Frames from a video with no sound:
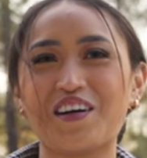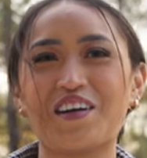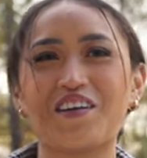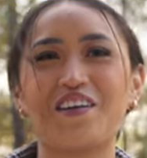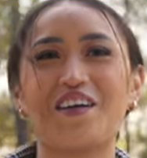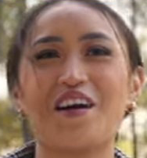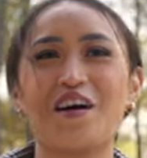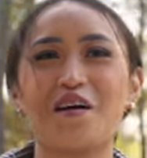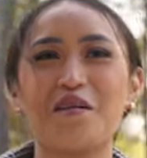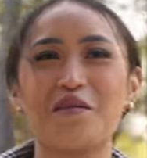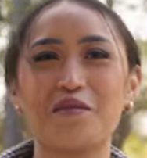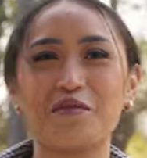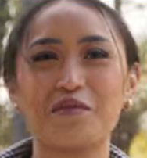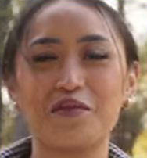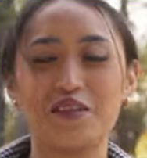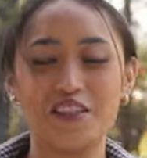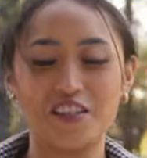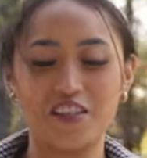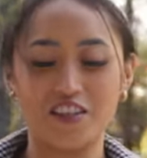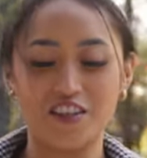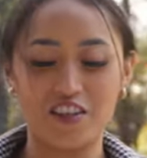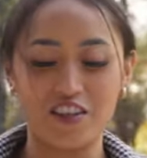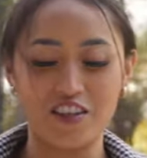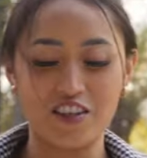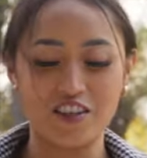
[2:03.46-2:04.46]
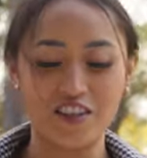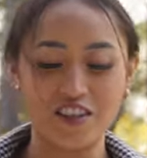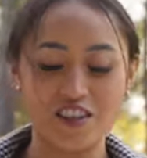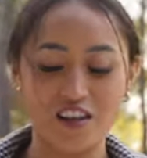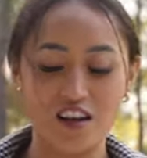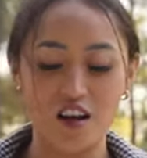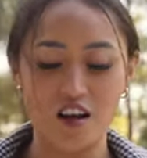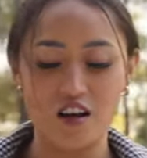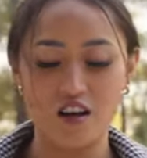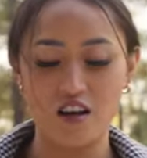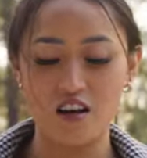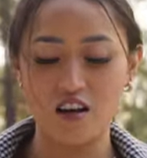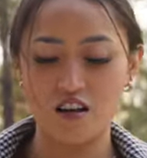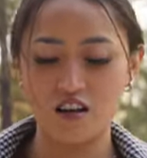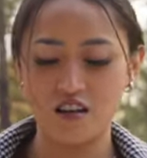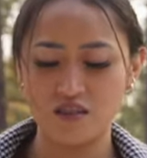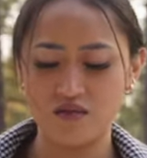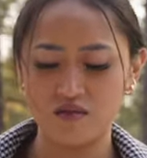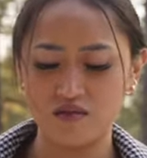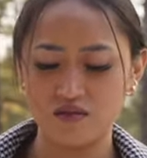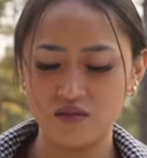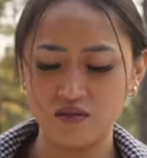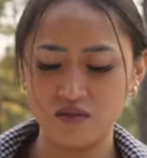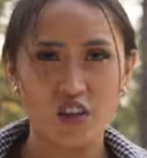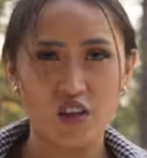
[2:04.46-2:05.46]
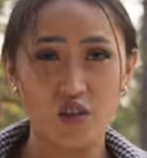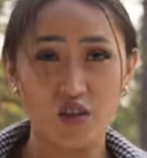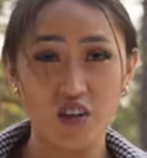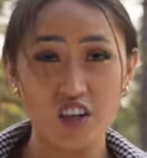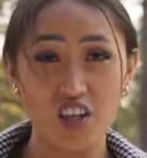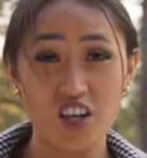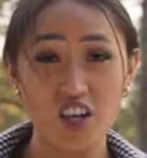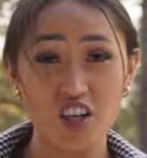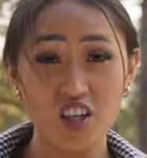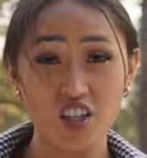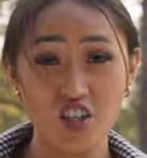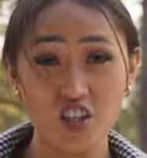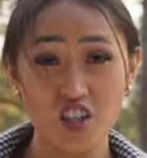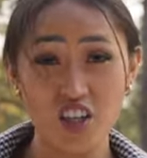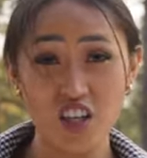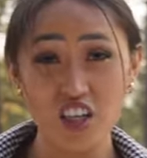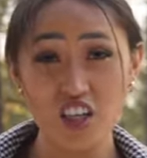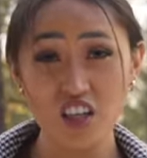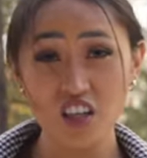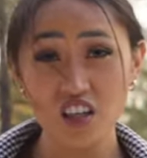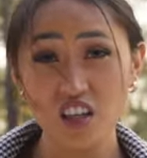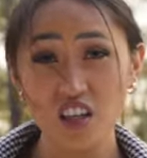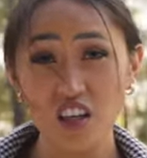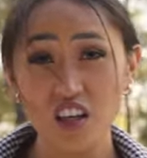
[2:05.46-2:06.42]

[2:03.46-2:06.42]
All right, I'm gonna be serious. $300?